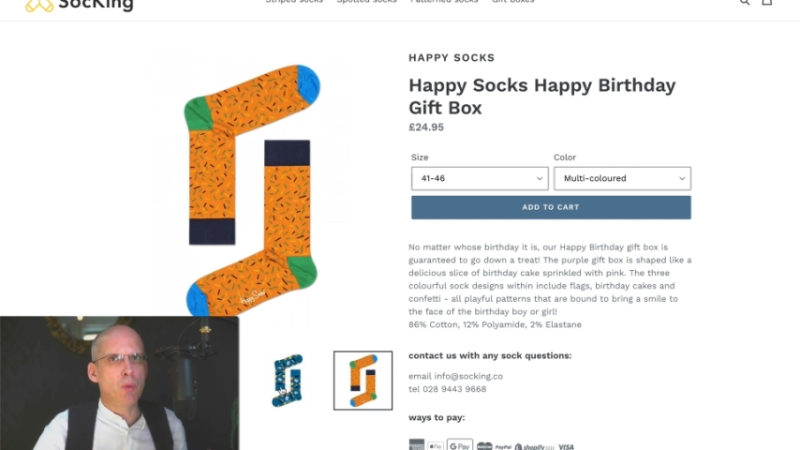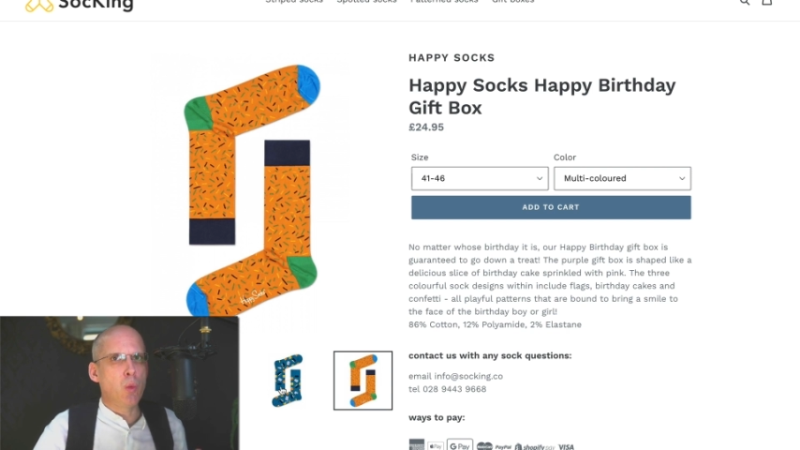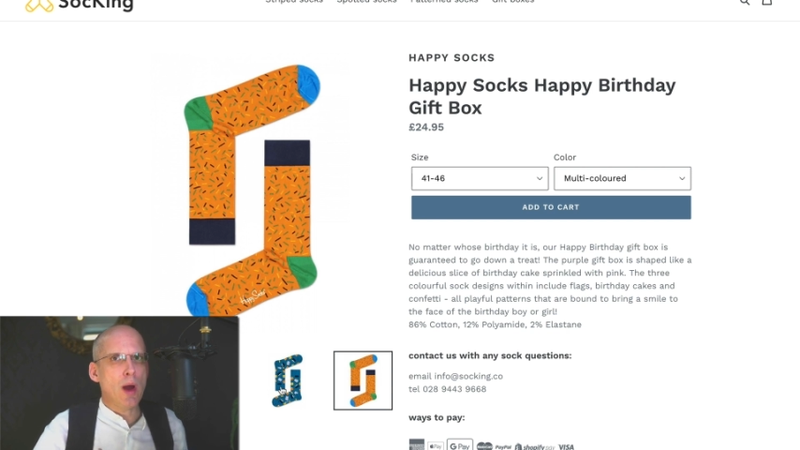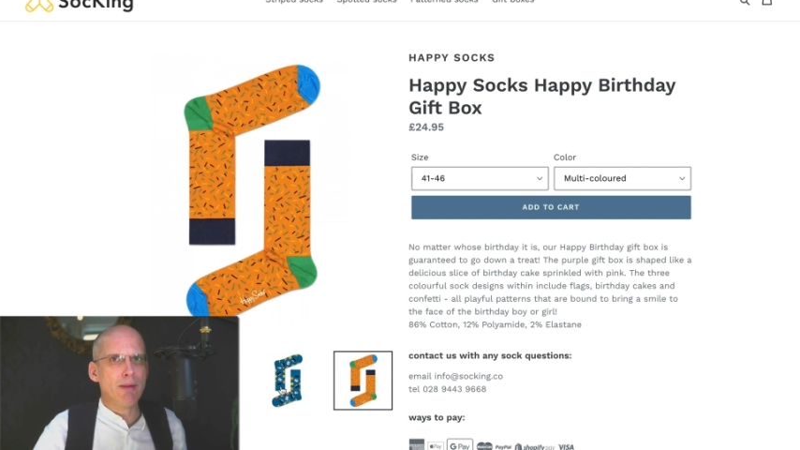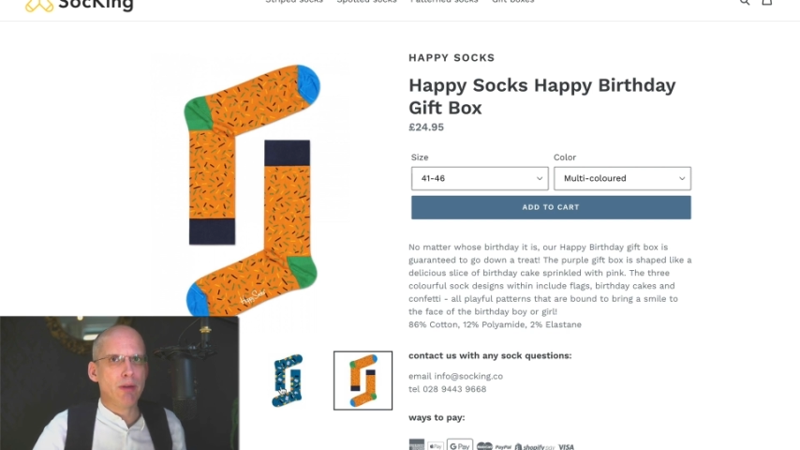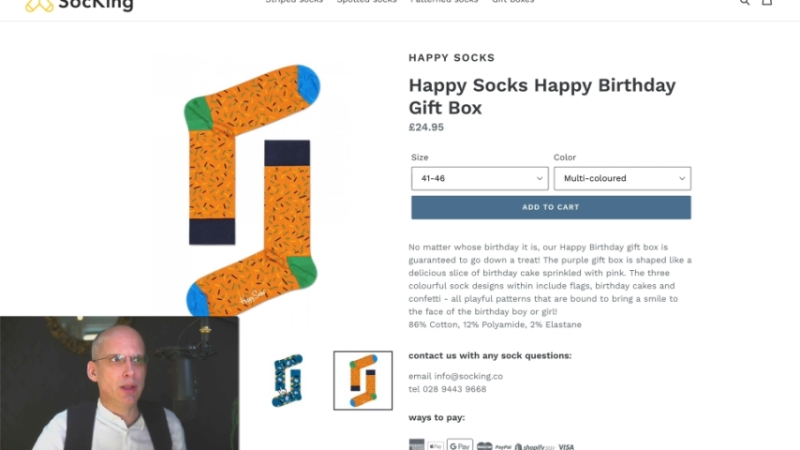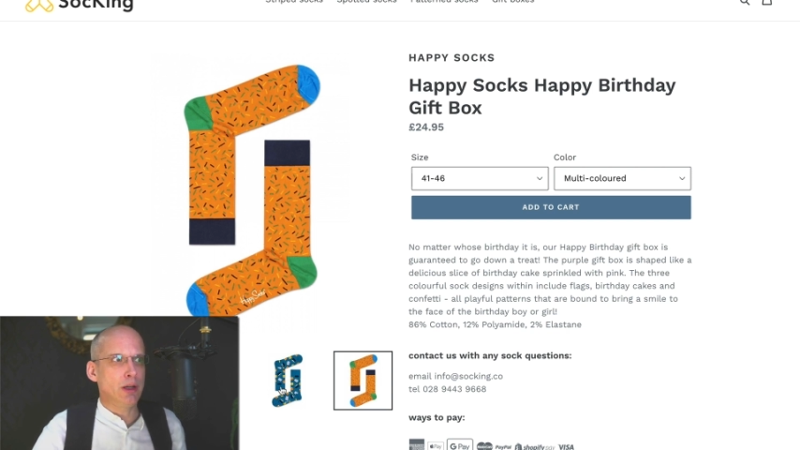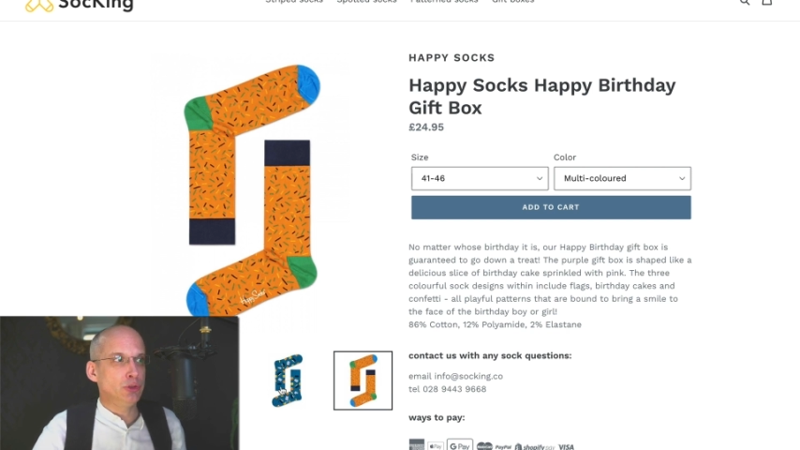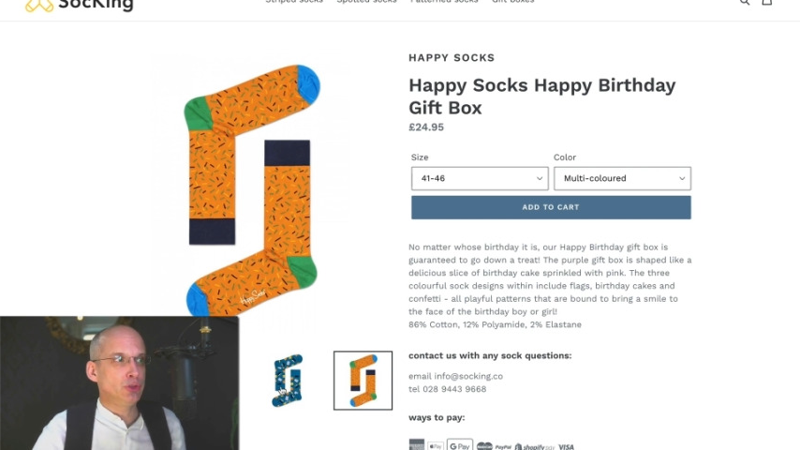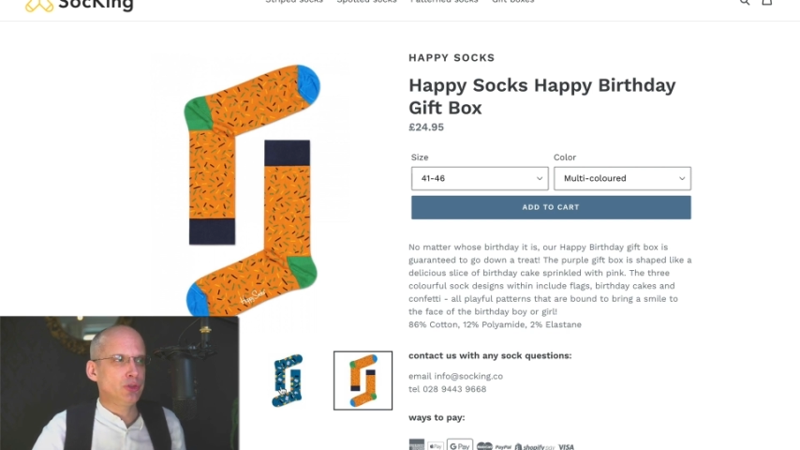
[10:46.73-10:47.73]
wearing
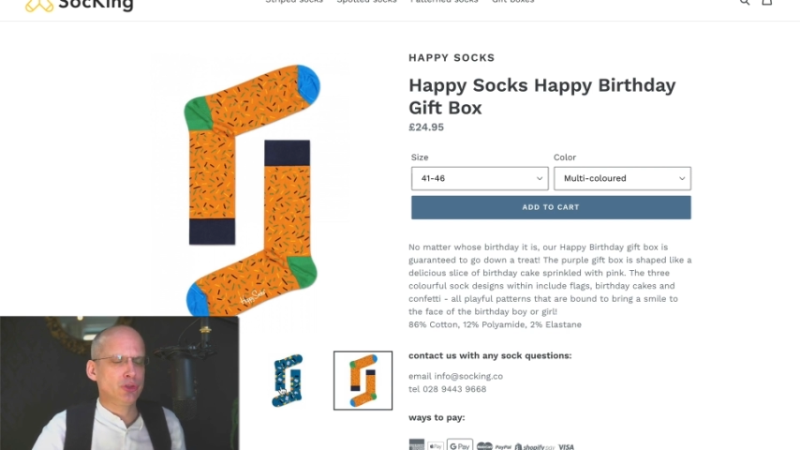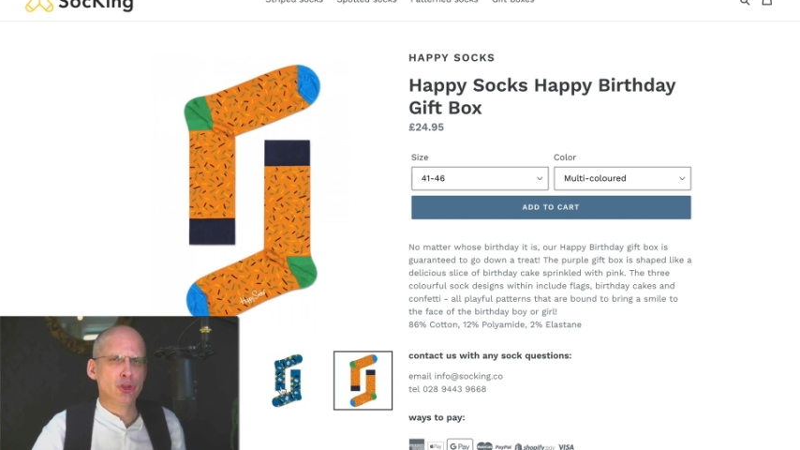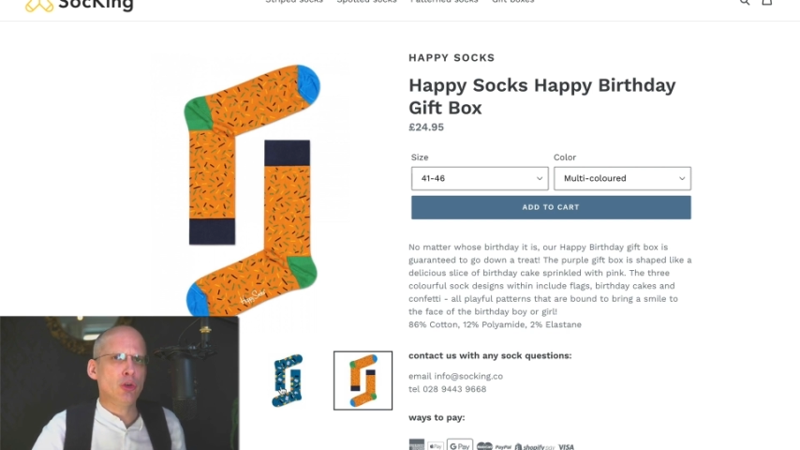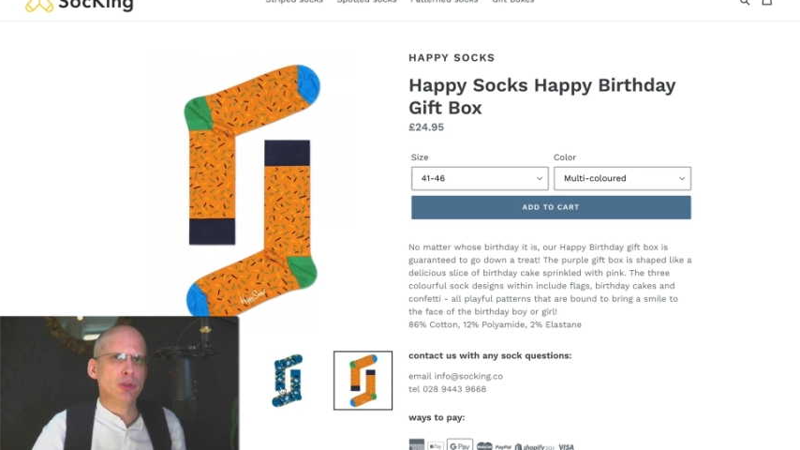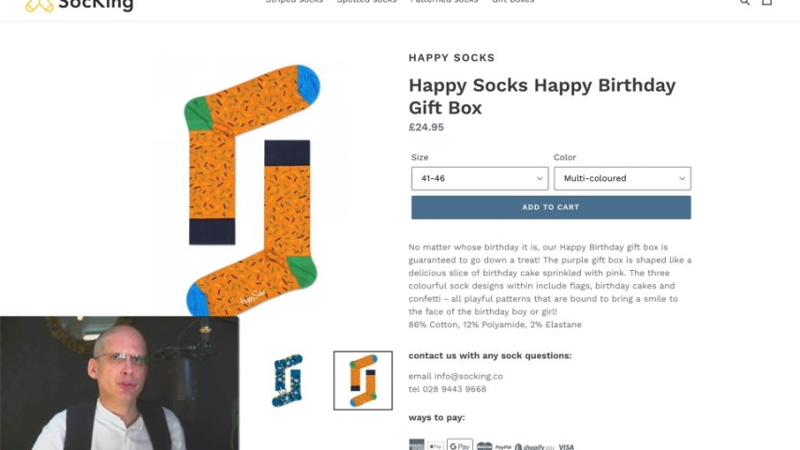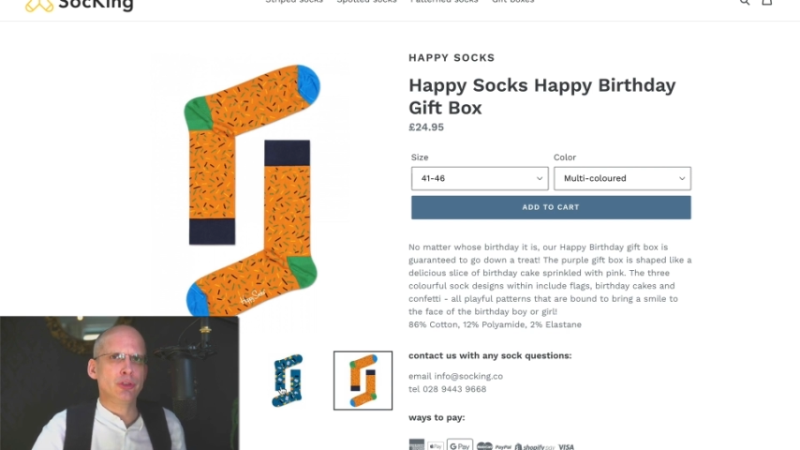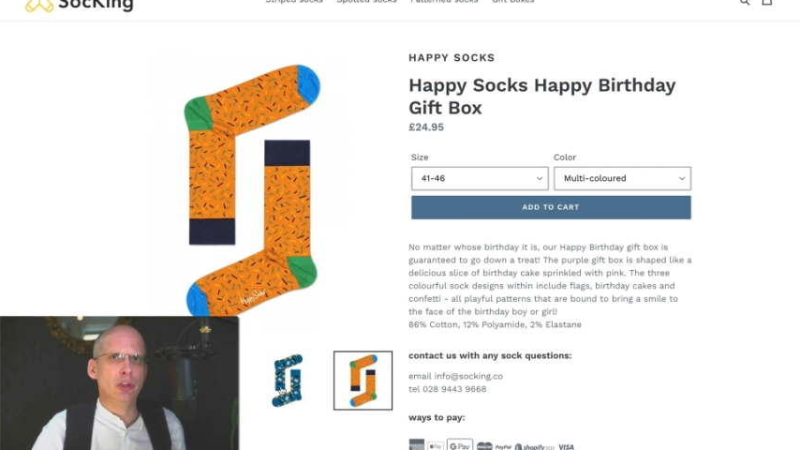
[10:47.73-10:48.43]
those socks